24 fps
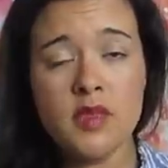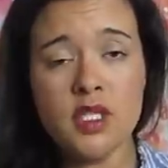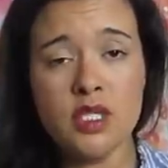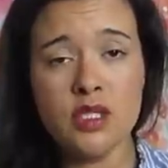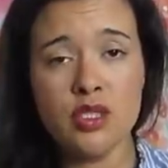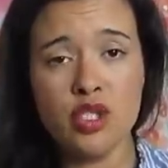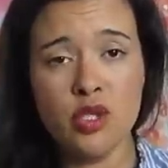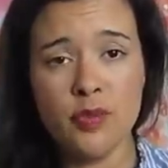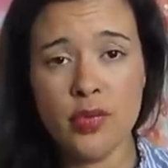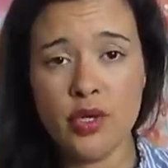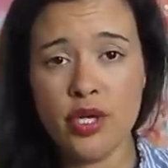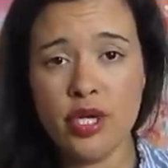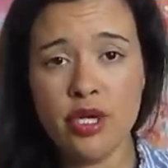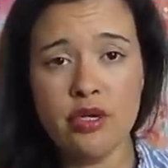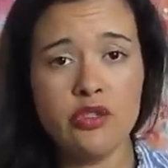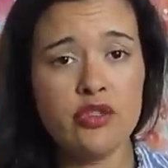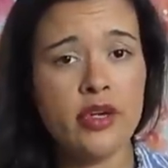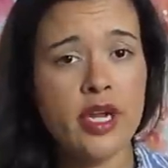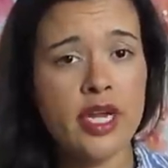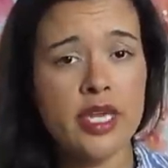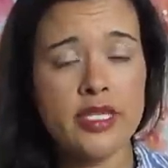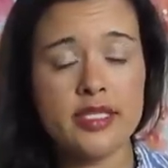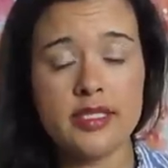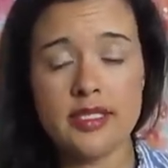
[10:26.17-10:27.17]
Super cute
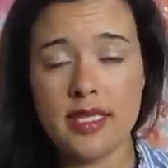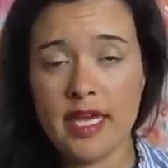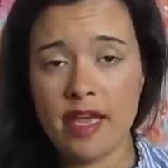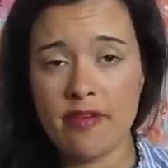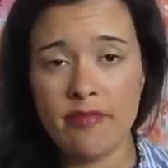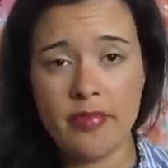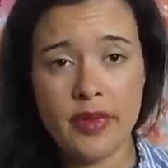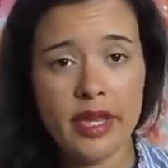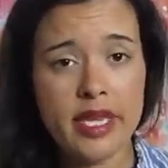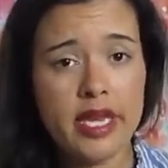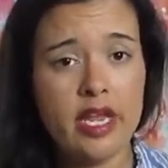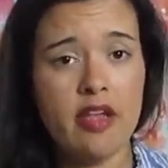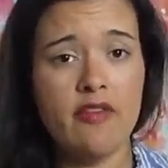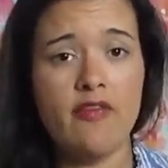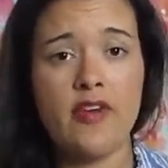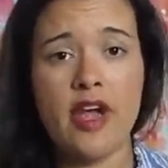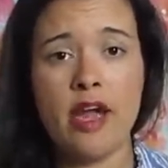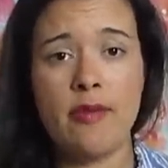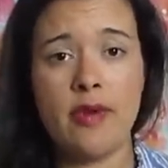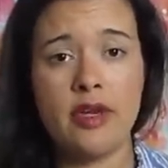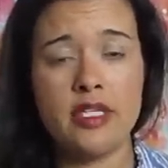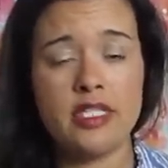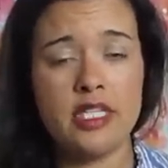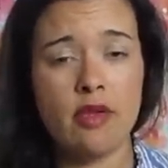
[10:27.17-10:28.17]
dress. Had plenty of
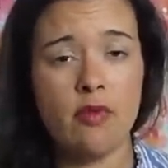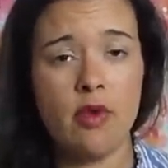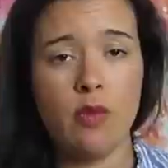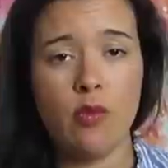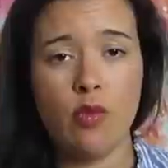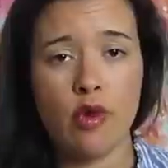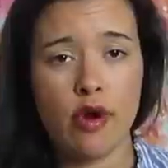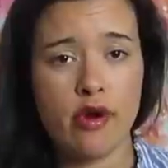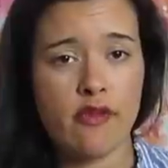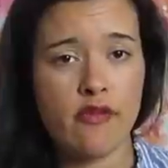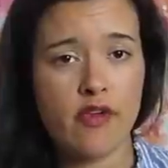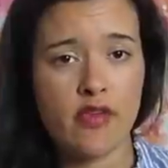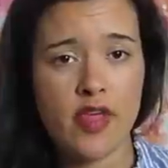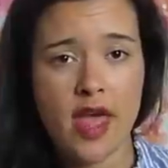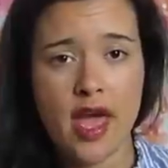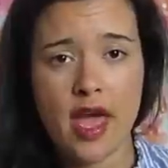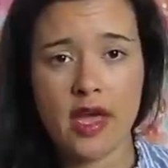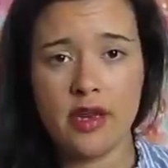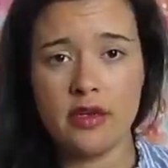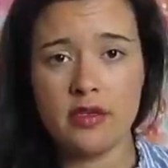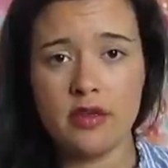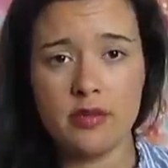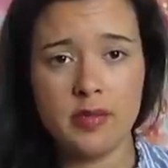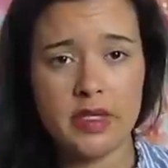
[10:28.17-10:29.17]
fabrics that would work for
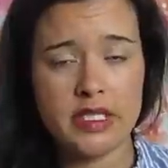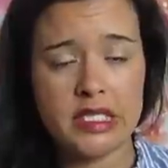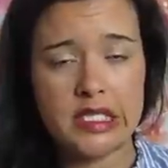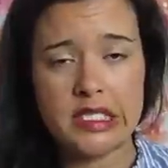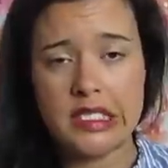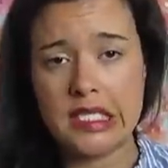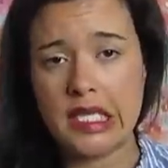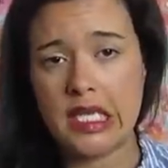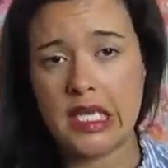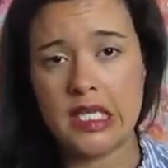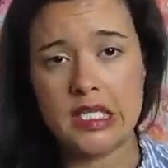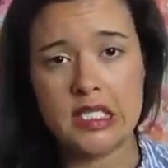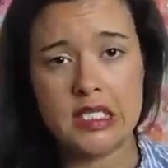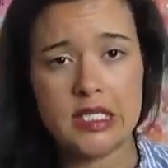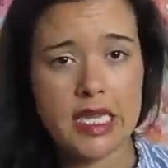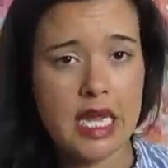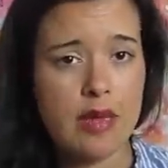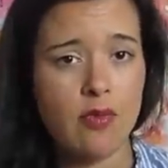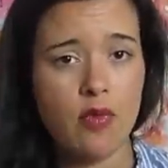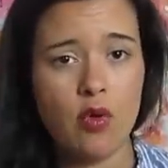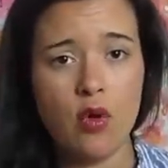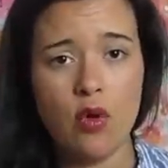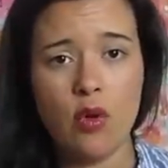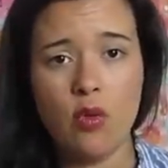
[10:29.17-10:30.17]
that, because it's like a
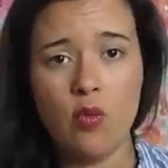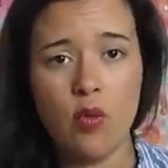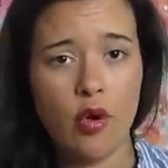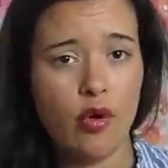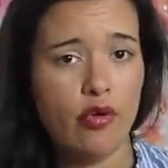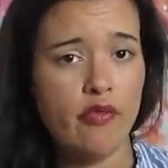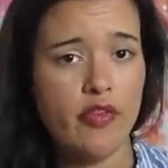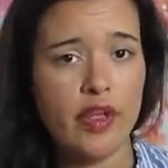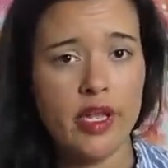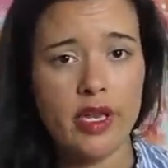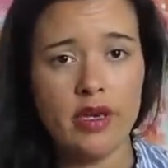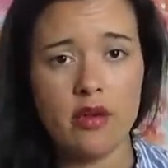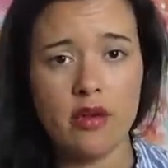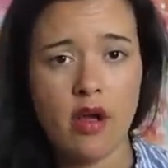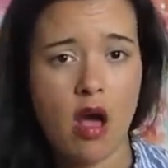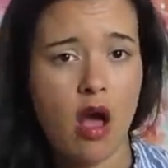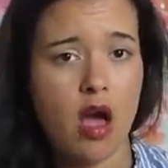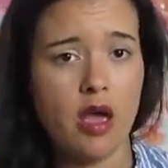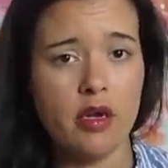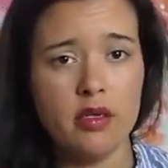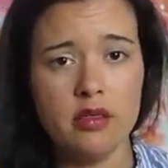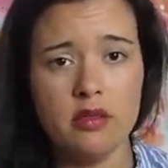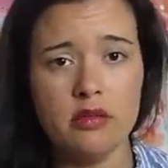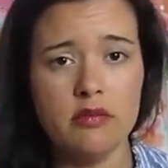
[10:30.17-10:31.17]
stable, woven,
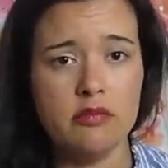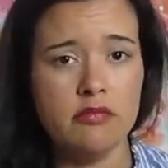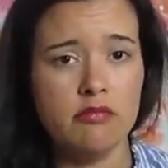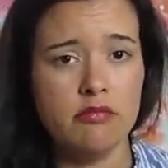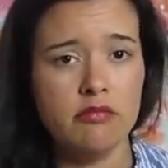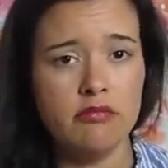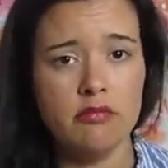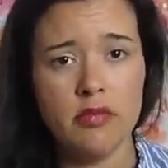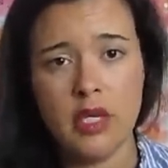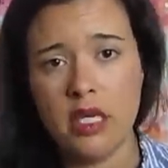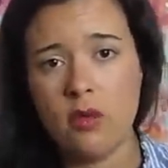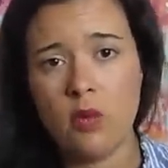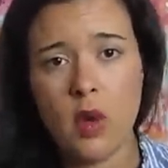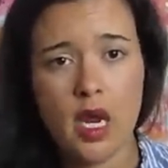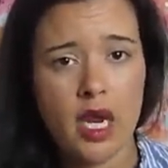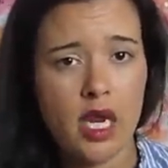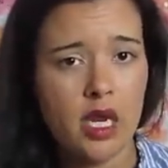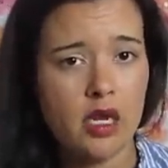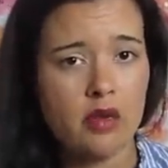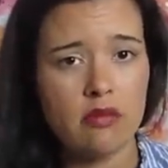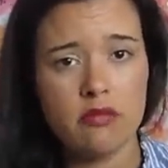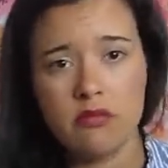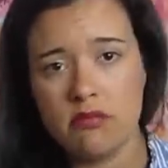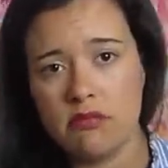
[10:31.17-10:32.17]
cotton,
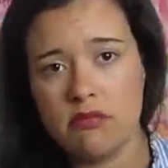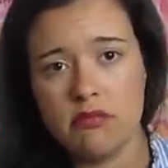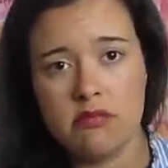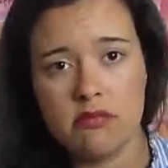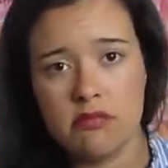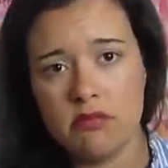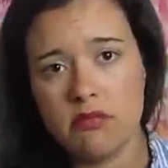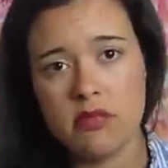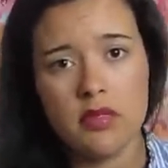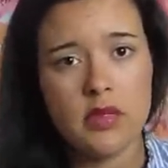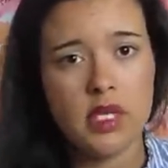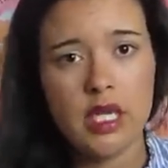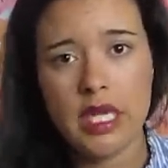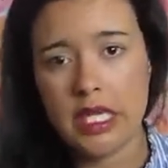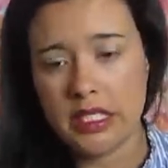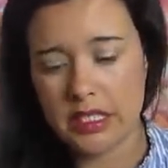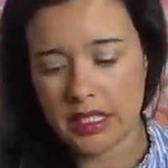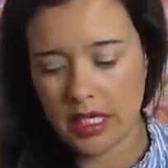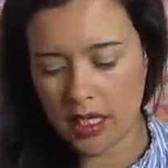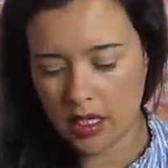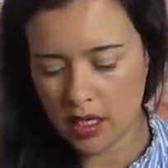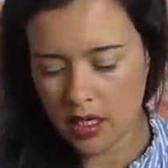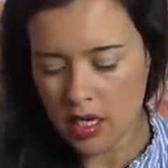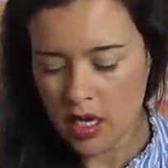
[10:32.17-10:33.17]
midweight,
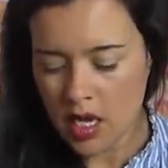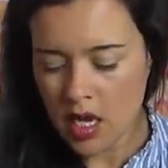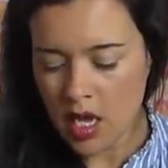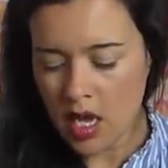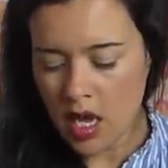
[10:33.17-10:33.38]
easy.